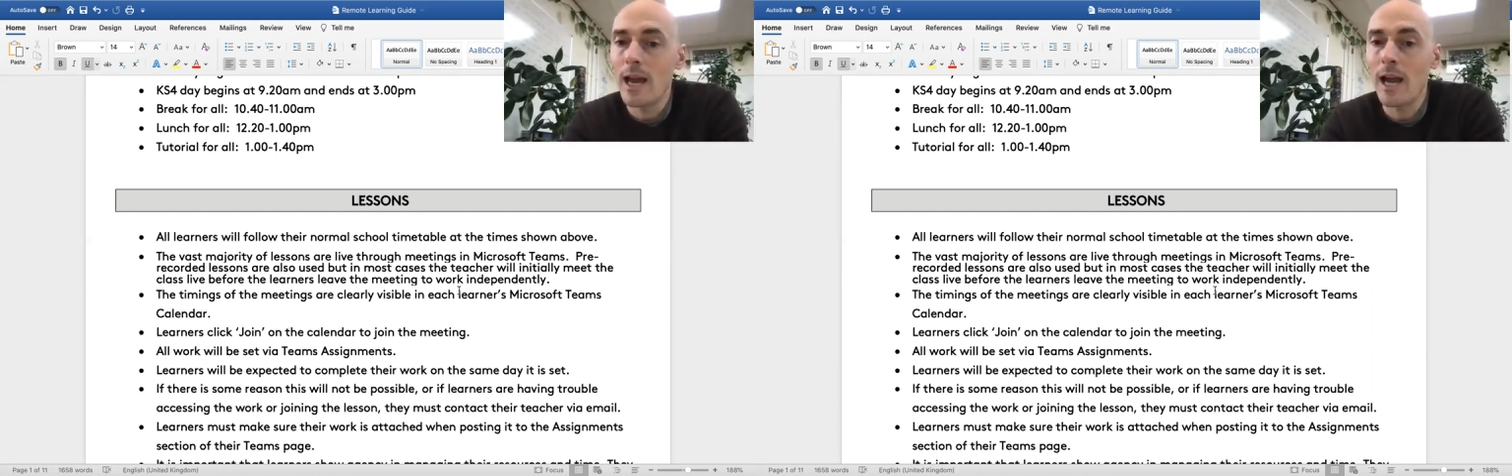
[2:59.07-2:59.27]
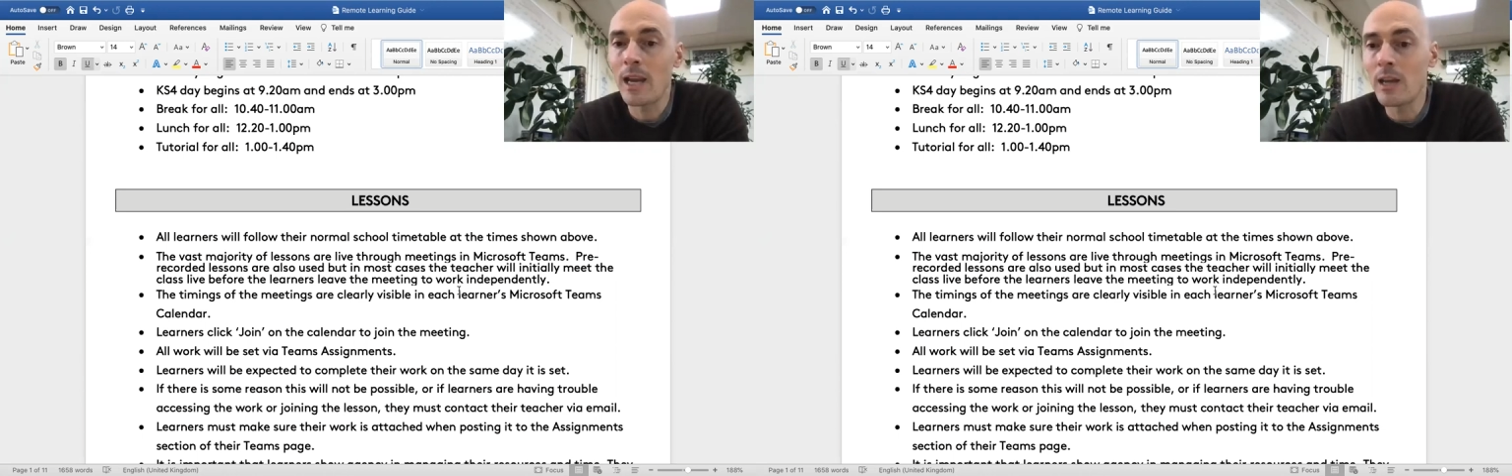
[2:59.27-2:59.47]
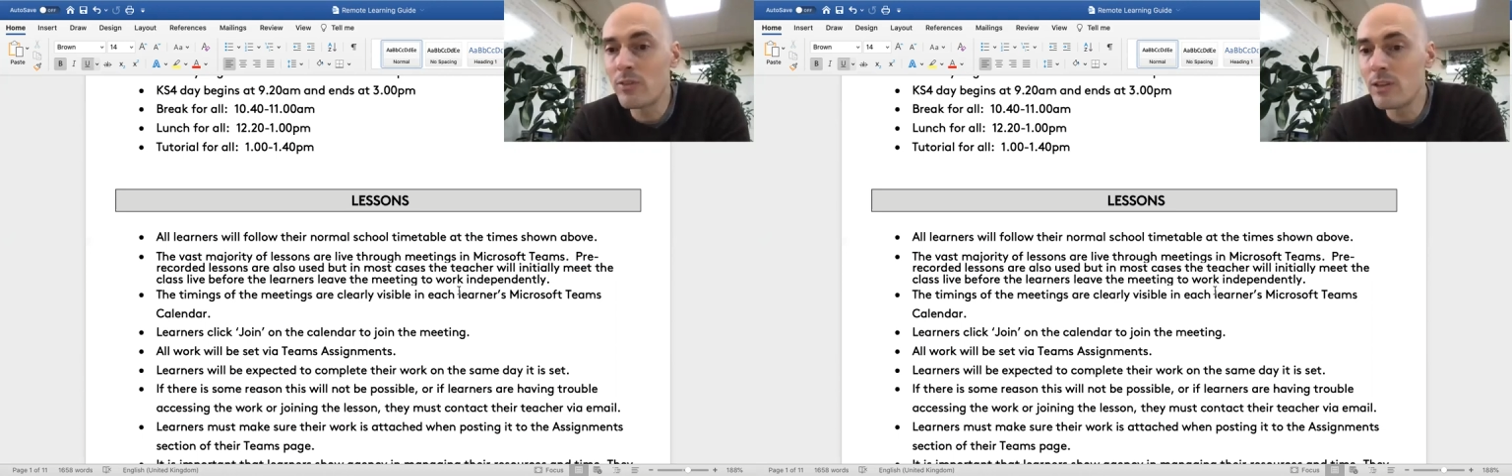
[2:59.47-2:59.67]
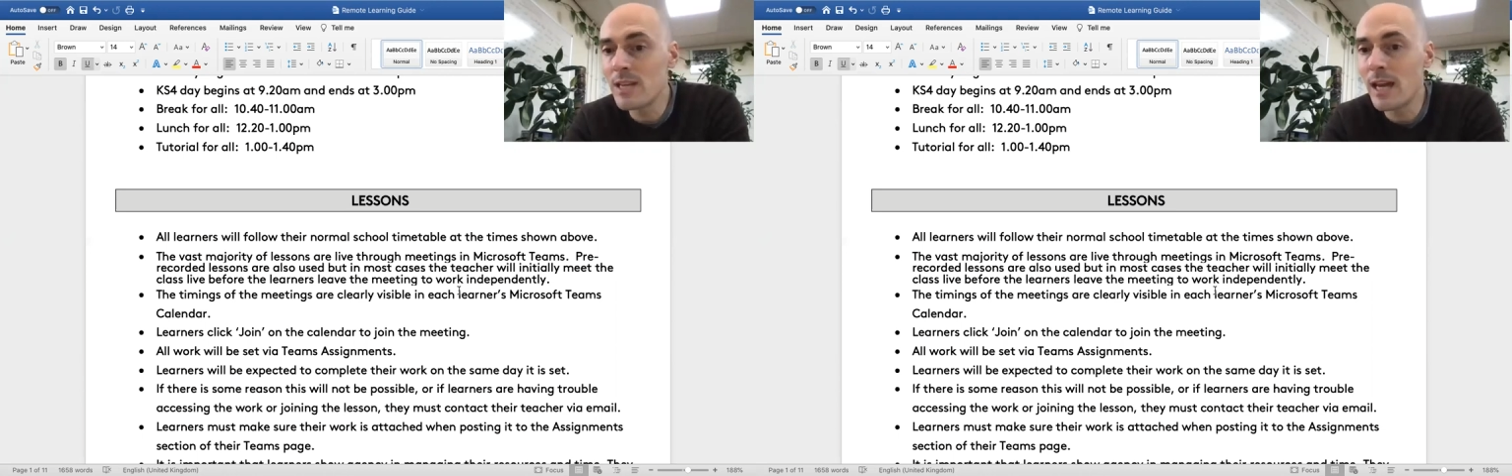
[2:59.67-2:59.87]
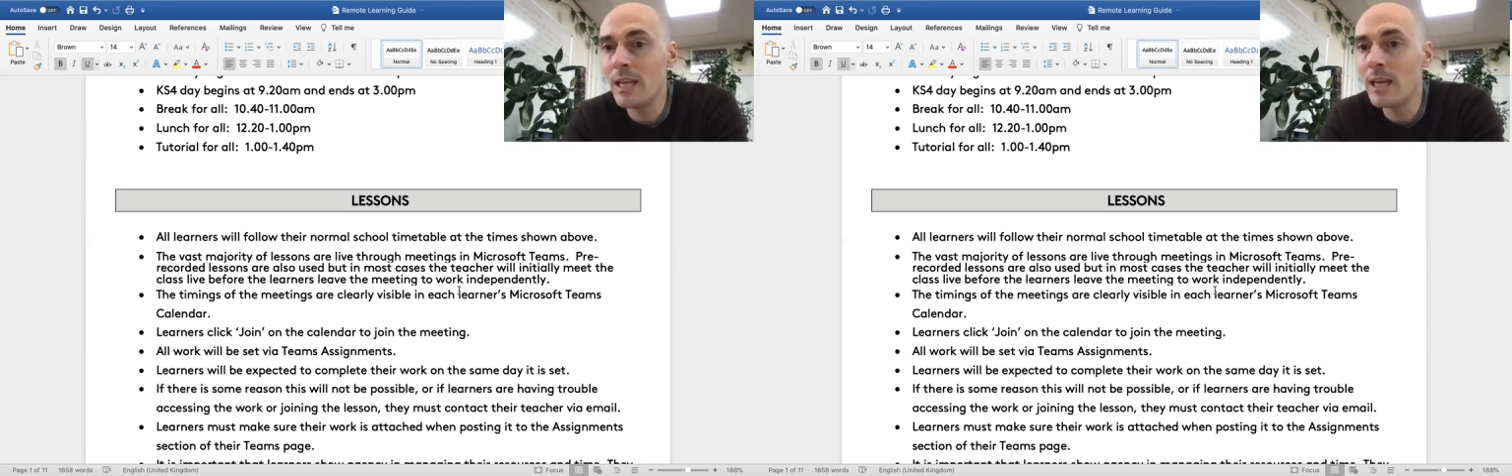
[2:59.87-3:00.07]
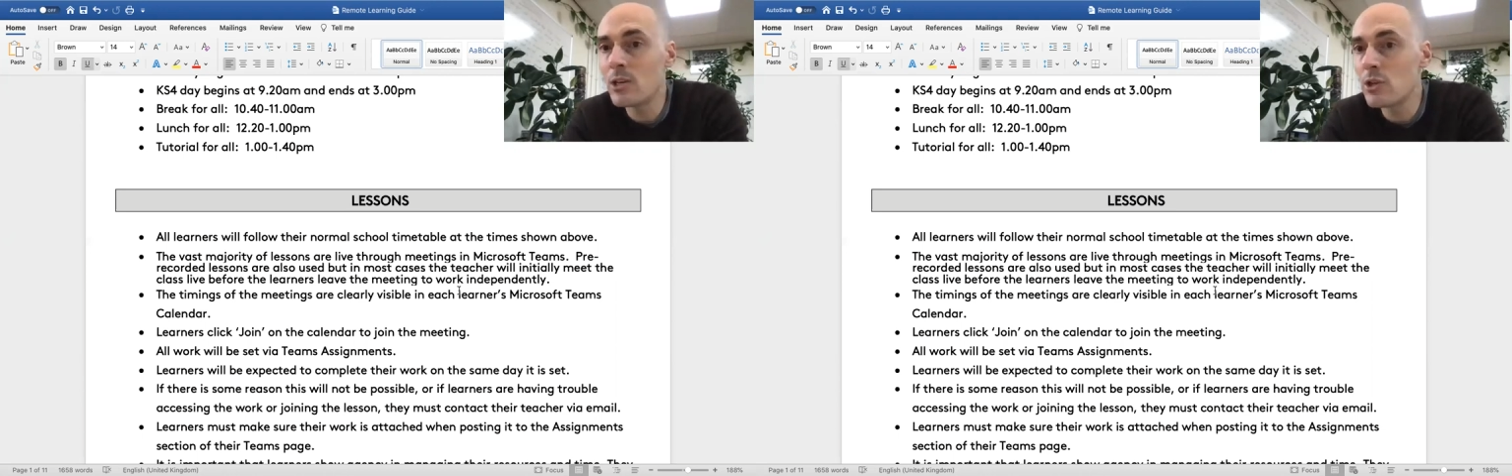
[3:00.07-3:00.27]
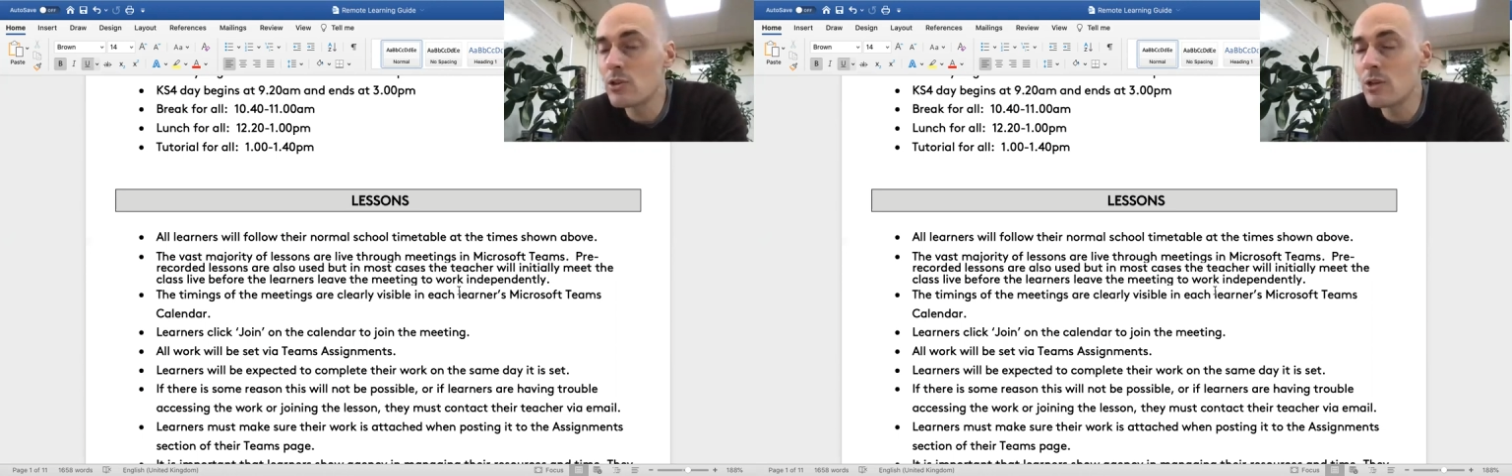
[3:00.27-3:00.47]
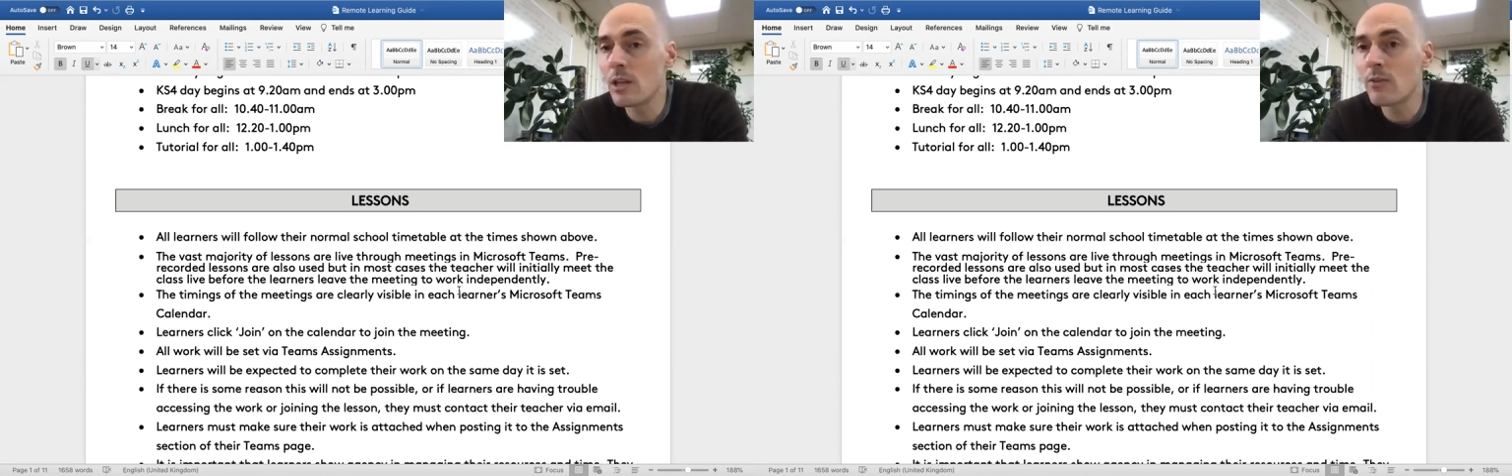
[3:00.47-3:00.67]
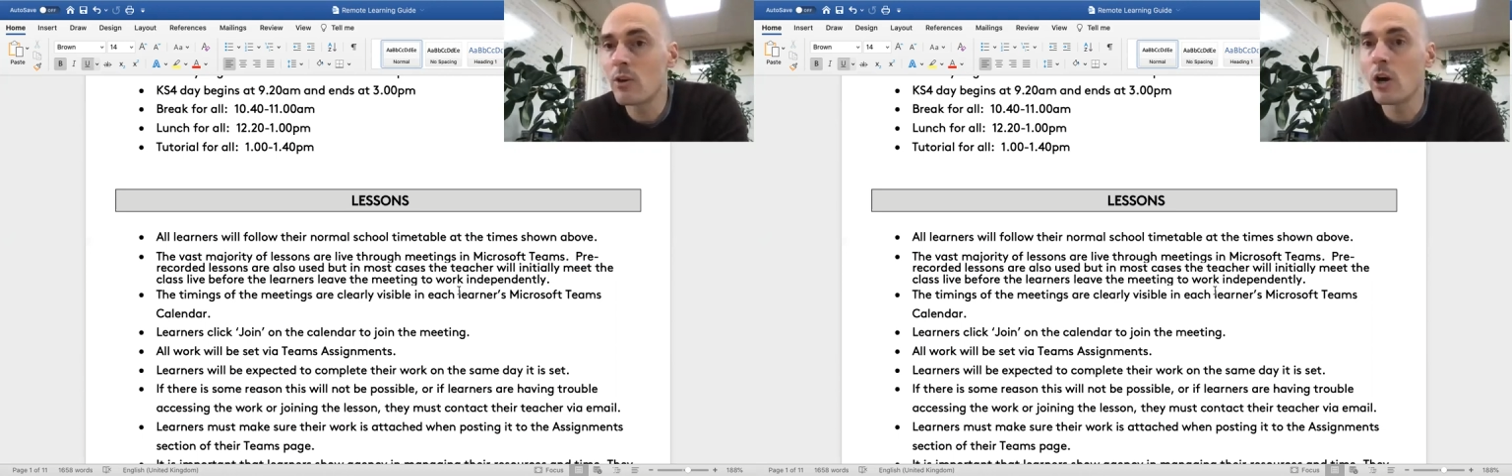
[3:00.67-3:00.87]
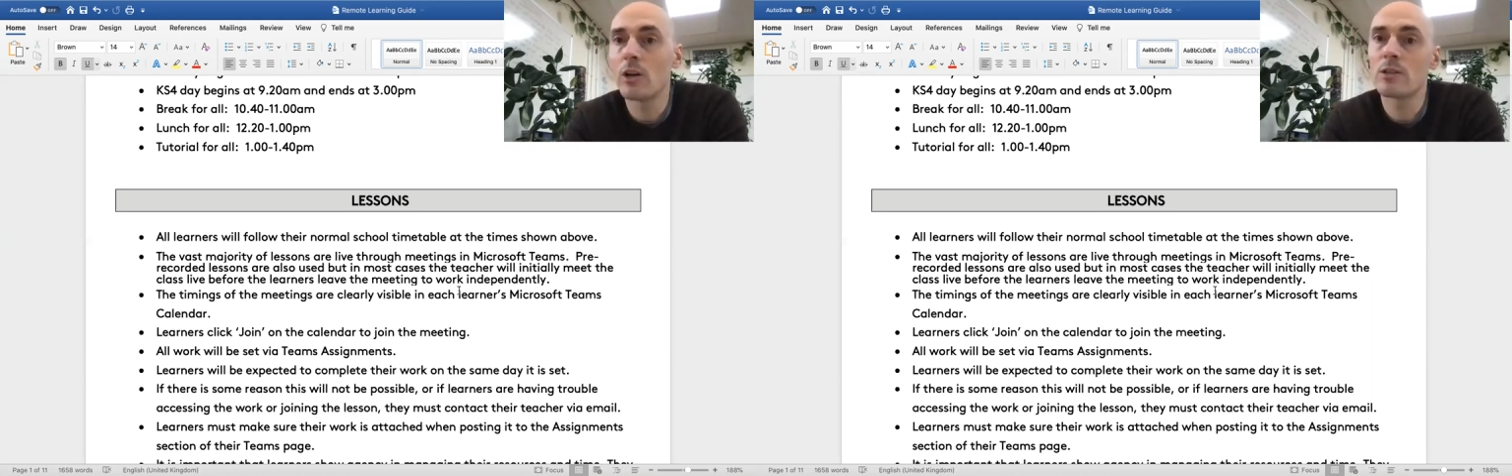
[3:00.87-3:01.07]
And if there's any issues that they've
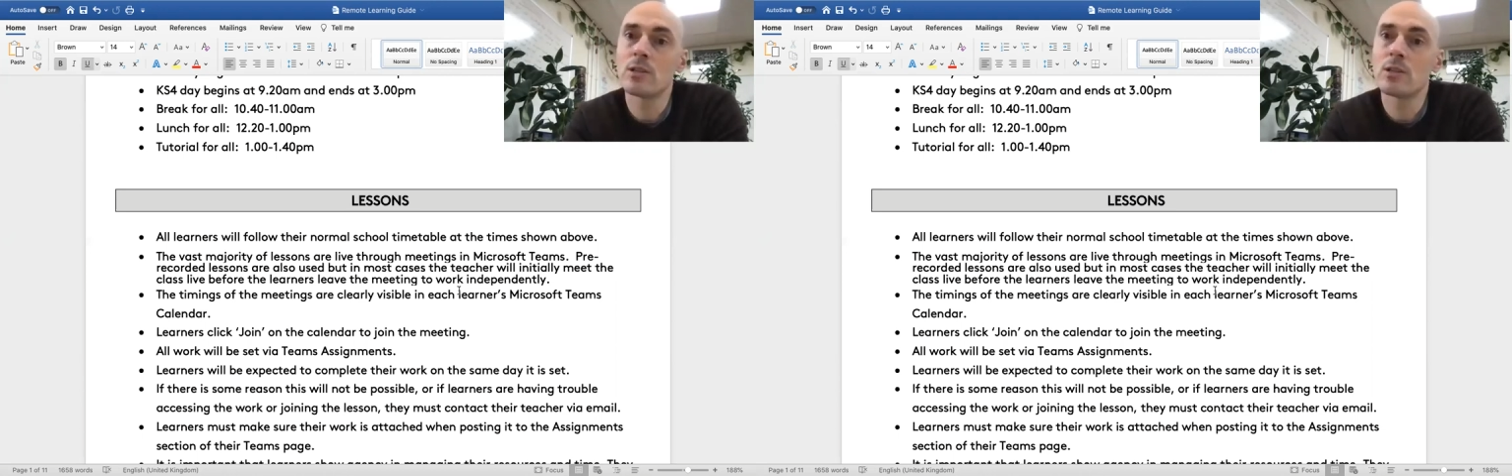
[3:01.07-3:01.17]
got